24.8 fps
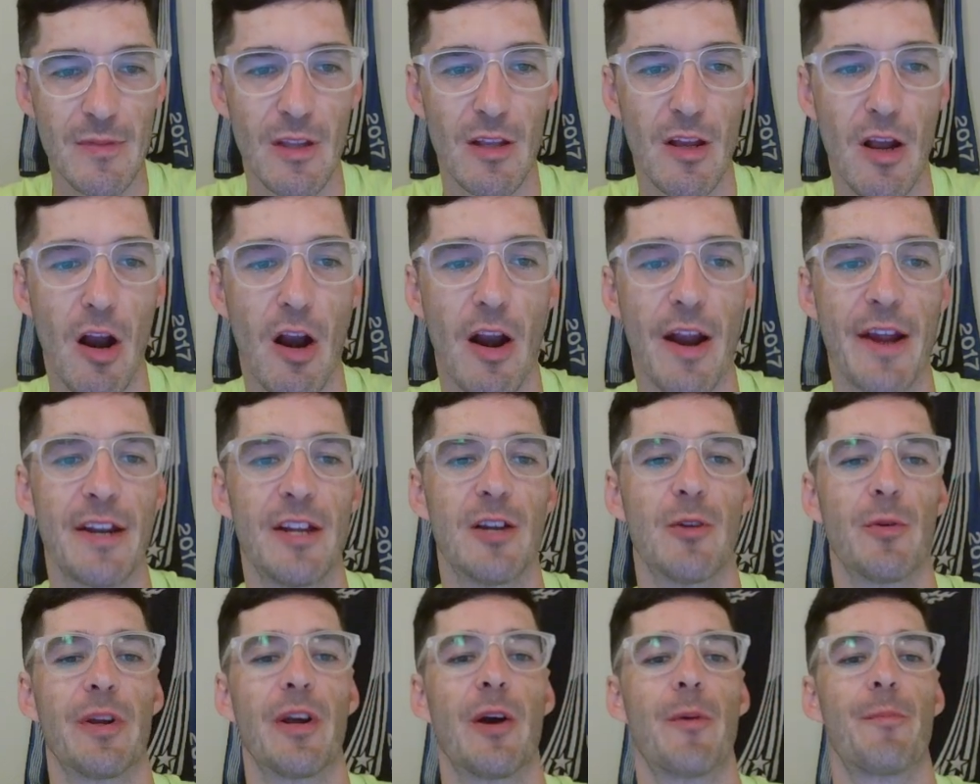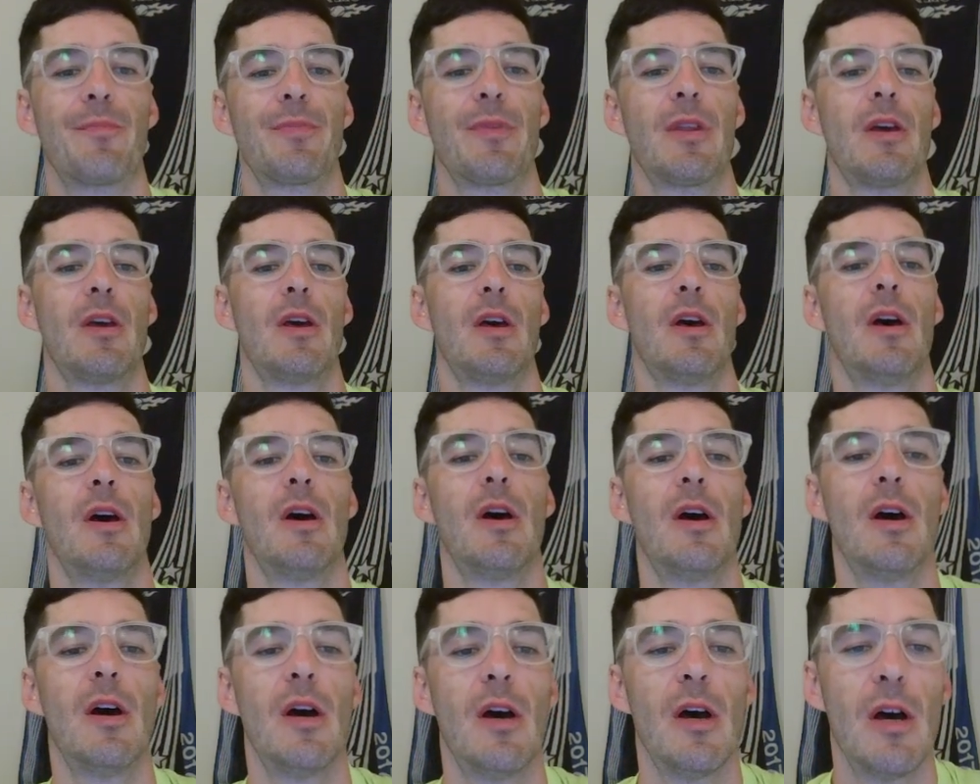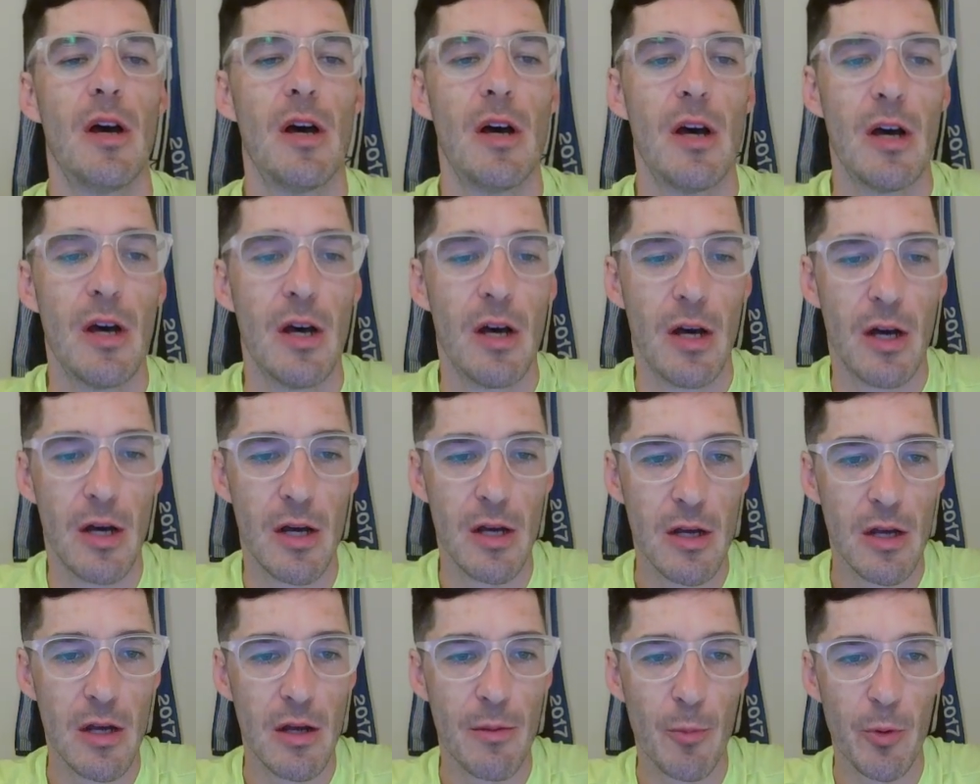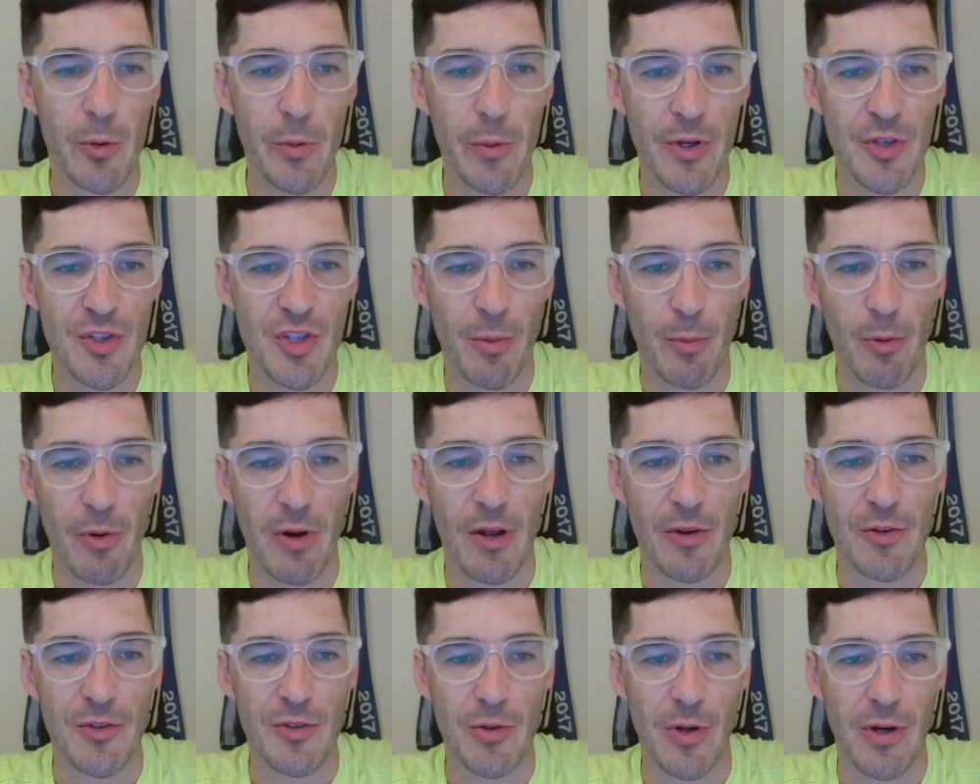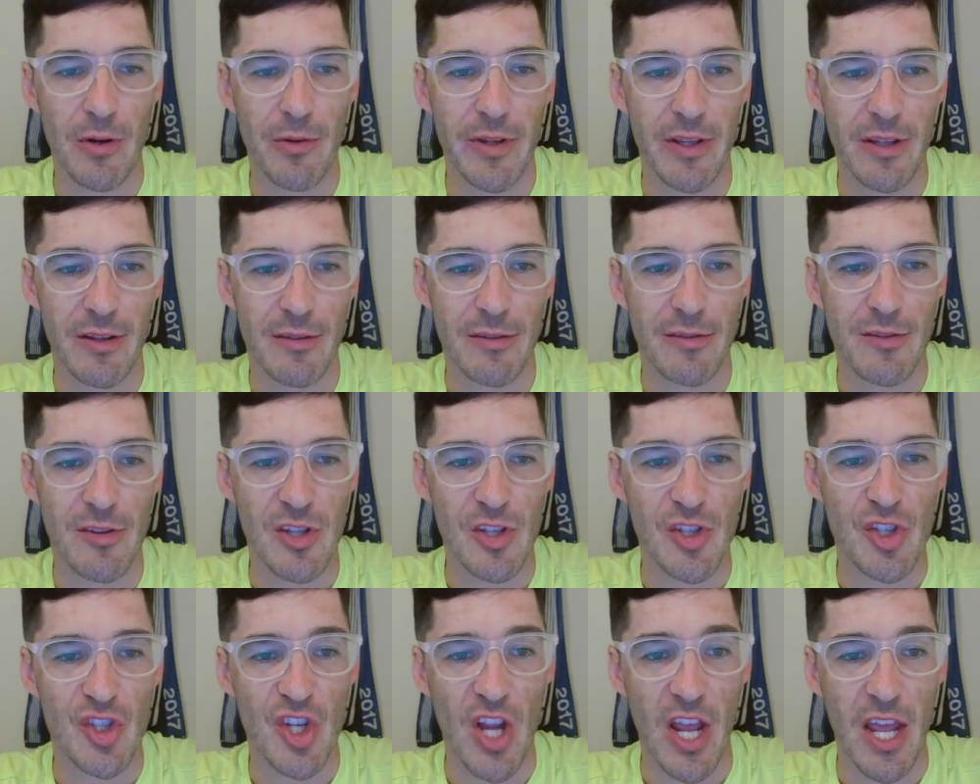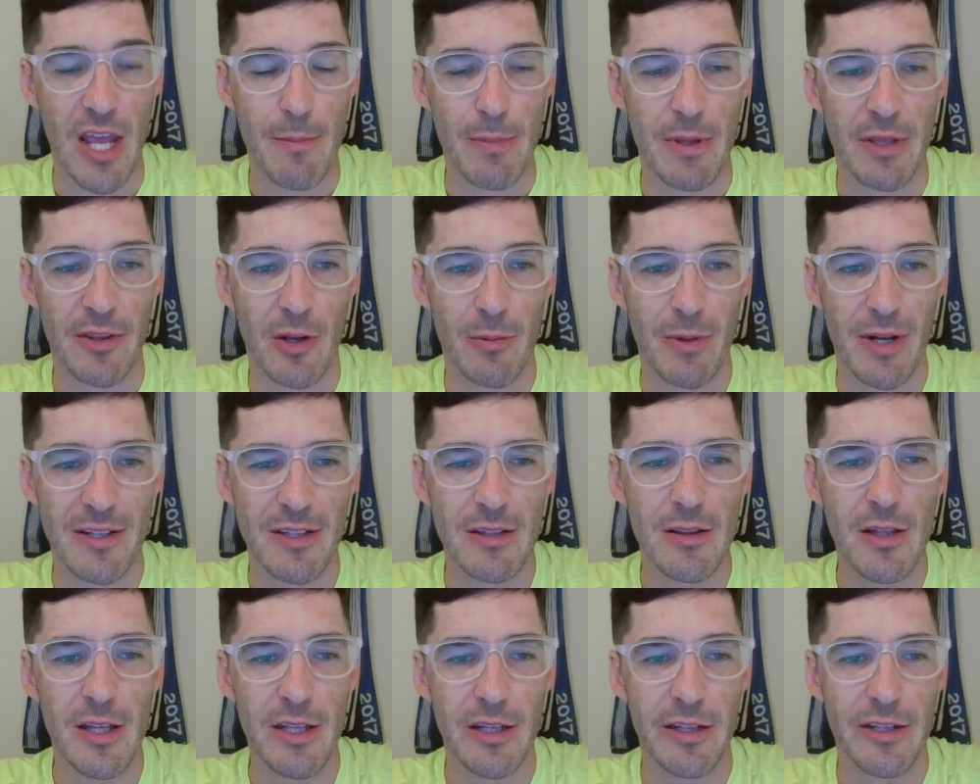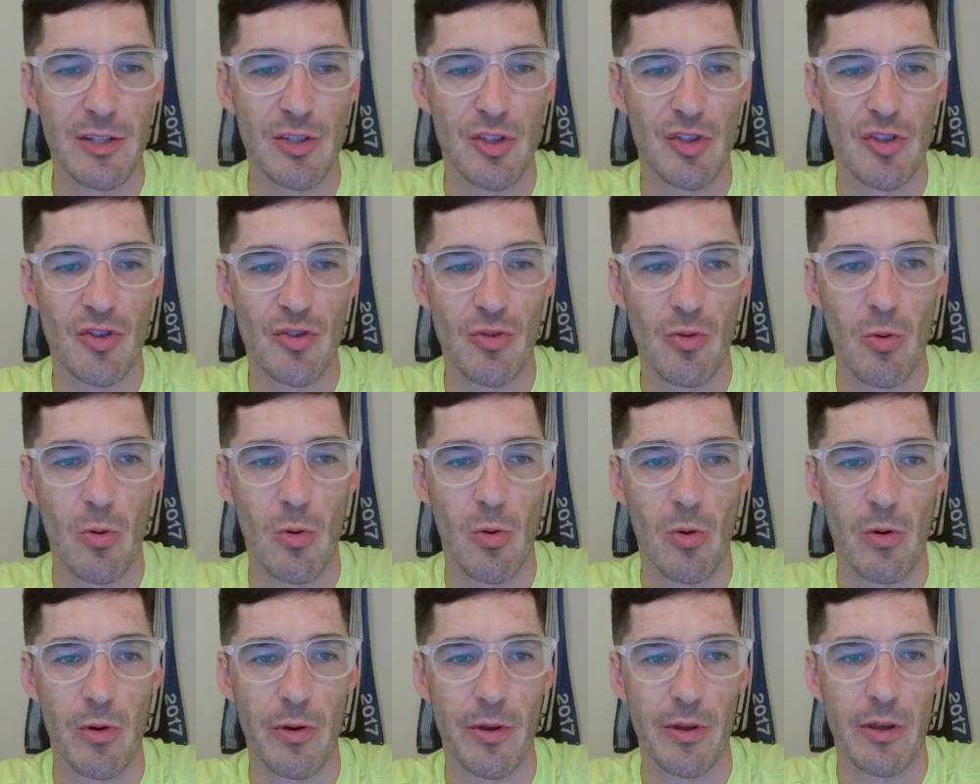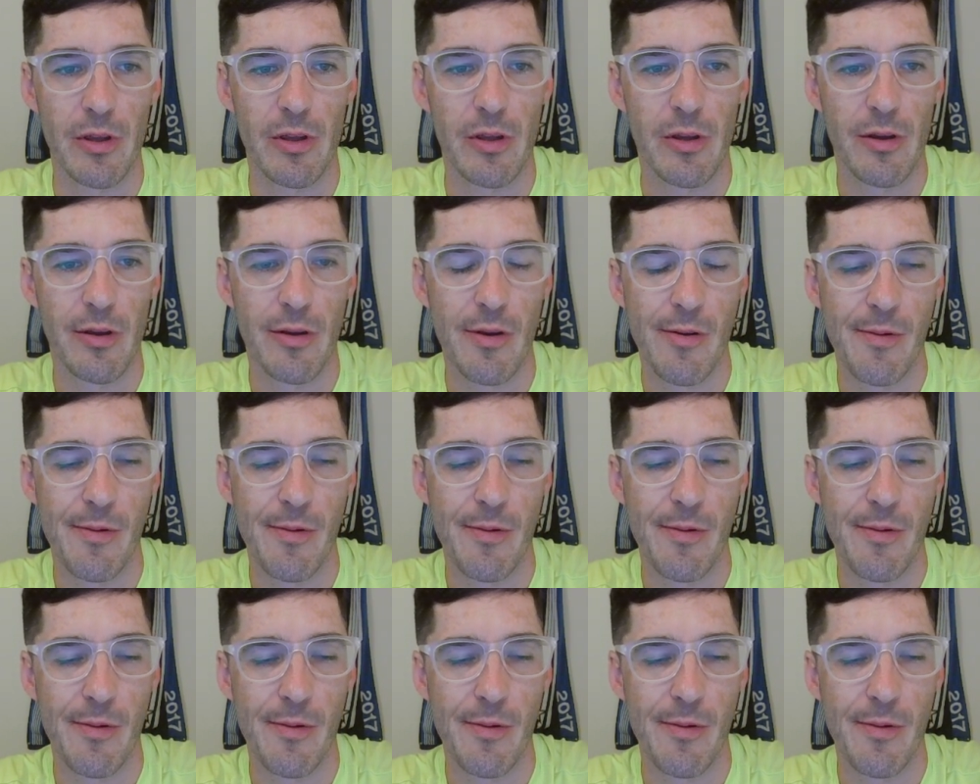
All right, here we go. What do I want to jump around to? I don't like the J being there, but I did like enjoy.